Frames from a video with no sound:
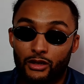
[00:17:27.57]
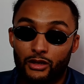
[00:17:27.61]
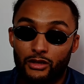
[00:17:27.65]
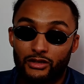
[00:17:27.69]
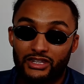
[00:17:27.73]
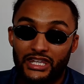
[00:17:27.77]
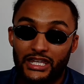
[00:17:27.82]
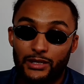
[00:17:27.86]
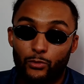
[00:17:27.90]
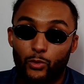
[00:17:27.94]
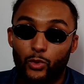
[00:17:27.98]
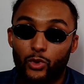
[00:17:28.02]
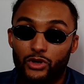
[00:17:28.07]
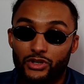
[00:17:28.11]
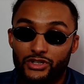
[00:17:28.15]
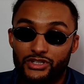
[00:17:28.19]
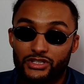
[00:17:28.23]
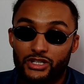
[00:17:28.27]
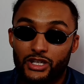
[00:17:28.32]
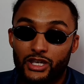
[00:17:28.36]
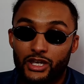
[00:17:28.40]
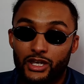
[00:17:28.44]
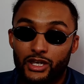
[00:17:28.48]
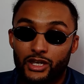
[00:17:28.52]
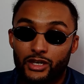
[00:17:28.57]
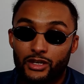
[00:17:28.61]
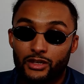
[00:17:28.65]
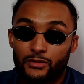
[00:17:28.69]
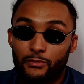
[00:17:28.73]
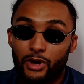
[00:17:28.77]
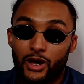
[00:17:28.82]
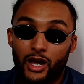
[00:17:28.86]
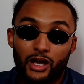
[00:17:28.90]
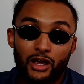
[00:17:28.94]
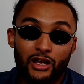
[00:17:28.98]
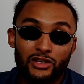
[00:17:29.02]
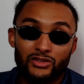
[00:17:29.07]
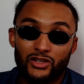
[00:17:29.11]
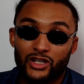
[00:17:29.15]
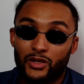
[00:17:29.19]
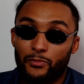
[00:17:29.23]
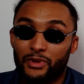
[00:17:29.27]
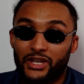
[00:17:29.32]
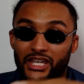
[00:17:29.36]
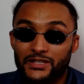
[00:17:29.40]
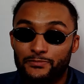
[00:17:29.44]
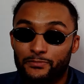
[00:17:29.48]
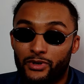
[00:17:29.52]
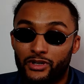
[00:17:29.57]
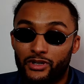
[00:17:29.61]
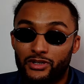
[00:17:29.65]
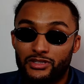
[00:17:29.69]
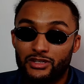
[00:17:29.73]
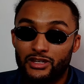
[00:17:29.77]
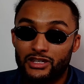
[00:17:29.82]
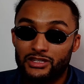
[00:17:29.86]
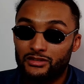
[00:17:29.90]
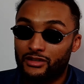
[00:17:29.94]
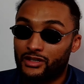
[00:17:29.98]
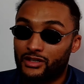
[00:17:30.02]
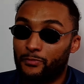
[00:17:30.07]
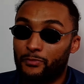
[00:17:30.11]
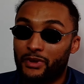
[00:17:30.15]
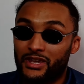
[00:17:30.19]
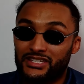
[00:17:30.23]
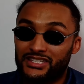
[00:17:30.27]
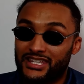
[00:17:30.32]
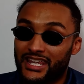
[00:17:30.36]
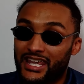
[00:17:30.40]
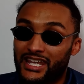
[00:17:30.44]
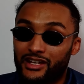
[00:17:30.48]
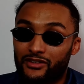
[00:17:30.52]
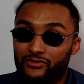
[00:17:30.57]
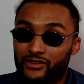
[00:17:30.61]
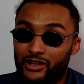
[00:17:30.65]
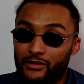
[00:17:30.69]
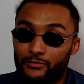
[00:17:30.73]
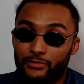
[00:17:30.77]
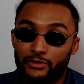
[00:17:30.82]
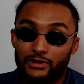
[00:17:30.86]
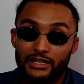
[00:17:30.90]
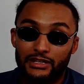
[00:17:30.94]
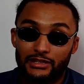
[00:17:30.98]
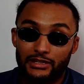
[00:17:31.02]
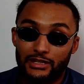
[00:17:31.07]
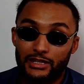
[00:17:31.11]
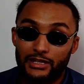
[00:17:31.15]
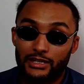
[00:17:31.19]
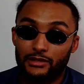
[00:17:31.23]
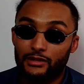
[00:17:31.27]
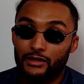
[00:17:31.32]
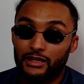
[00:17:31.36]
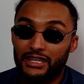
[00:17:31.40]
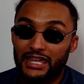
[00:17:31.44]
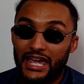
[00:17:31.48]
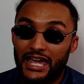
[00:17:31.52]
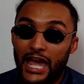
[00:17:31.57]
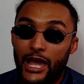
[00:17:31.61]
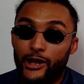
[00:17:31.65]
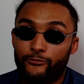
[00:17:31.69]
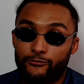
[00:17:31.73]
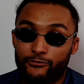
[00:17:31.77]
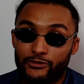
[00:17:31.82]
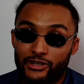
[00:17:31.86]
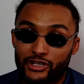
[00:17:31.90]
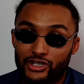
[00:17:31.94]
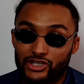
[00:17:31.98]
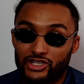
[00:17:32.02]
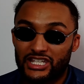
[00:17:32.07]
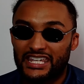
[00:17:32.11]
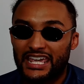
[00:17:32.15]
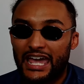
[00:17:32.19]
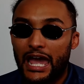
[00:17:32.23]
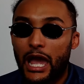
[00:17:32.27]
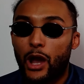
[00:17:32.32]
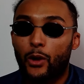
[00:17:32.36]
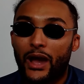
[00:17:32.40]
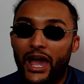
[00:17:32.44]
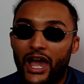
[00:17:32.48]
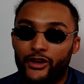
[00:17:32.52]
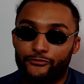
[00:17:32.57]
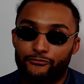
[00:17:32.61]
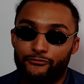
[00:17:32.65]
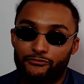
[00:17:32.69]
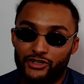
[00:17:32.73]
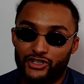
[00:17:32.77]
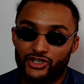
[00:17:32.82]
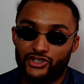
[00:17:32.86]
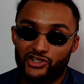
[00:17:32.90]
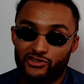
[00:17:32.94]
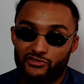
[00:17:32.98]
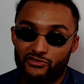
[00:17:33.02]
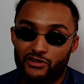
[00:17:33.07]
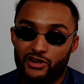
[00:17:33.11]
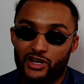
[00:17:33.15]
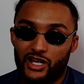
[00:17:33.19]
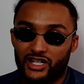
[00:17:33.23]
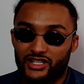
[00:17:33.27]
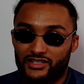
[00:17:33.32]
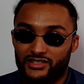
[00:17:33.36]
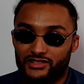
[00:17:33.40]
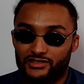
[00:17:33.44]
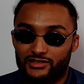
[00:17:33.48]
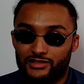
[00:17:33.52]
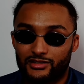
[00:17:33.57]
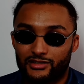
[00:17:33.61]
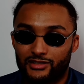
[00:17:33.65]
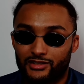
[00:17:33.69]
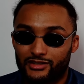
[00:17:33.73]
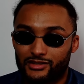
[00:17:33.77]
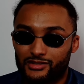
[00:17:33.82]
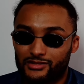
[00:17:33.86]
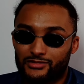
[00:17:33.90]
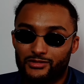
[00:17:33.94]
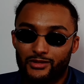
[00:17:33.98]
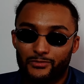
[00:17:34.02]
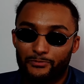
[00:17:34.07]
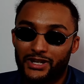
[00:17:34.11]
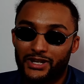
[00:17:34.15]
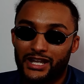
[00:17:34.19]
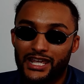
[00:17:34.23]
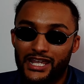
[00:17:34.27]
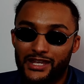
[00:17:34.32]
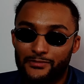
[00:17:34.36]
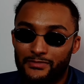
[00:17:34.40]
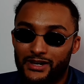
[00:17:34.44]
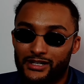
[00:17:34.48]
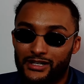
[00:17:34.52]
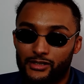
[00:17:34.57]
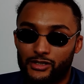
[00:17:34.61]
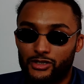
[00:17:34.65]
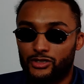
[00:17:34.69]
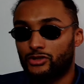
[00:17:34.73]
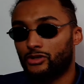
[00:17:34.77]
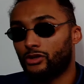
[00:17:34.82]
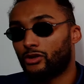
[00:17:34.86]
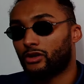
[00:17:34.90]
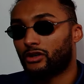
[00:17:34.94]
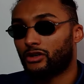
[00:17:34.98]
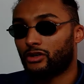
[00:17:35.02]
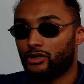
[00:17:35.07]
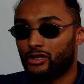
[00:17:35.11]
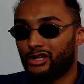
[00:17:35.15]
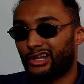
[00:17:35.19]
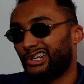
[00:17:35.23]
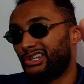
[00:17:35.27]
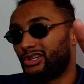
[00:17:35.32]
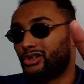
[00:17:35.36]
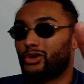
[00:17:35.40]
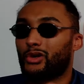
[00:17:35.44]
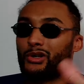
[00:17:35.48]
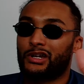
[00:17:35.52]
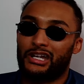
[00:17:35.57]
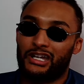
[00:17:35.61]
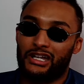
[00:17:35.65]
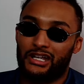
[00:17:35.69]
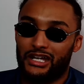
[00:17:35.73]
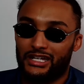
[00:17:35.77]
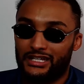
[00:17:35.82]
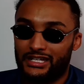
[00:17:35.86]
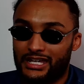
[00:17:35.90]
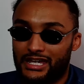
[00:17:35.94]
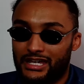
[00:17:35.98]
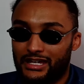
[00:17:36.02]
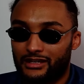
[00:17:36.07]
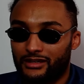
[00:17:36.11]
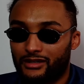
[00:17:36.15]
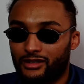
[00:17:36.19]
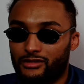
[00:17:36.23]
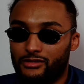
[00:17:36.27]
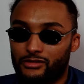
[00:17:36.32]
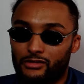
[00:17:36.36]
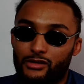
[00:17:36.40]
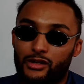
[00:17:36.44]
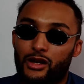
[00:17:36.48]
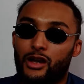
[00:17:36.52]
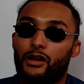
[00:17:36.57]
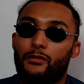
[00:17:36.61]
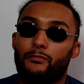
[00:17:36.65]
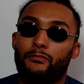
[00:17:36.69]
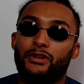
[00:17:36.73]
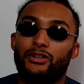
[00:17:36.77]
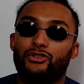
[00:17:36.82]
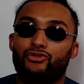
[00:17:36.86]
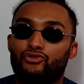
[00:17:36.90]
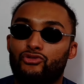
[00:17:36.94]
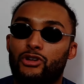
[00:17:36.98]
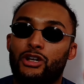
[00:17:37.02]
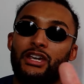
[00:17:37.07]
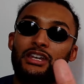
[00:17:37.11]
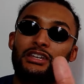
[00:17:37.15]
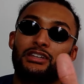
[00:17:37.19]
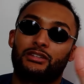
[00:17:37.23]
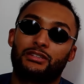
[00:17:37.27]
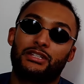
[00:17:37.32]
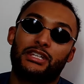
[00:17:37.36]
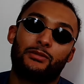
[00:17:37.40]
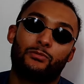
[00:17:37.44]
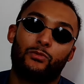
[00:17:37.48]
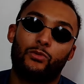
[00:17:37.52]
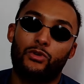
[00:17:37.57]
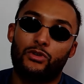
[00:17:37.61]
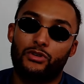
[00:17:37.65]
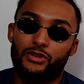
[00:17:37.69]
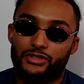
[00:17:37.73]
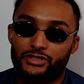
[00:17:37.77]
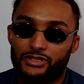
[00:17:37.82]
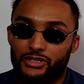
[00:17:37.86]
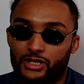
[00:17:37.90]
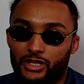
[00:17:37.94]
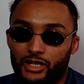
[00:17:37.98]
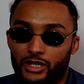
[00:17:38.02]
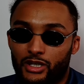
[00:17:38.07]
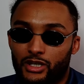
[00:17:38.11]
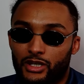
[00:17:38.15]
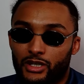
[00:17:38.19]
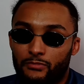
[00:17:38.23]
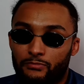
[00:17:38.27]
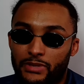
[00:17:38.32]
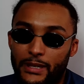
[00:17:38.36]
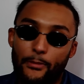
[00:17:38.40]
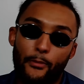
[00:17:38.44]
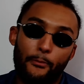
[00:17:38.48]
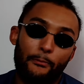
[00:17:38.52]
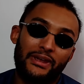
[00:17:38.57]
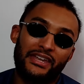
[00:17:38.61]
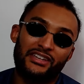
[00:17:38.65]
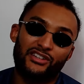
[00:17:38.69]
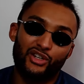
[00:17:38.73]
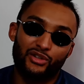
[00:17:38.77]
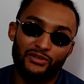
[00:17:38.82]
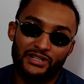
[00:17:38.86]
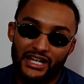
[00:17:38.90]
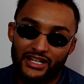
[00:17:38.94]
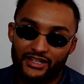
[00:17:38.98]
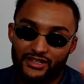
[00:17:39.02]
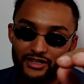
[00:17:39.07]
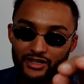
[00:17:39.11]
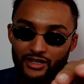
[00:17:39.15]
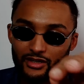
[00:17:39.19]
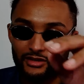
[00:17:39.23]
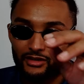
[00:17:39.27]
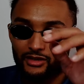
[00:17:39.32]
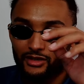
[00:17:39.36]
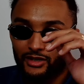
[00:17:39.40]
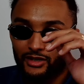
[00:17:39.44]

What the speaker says: deep waters. Parker's not the biggest puncher. He's not the best at anything, but he out-averaged your ass. So stop playing, man. Like you got it like that. Like you can't be drug into deep waters. People been doing that to you.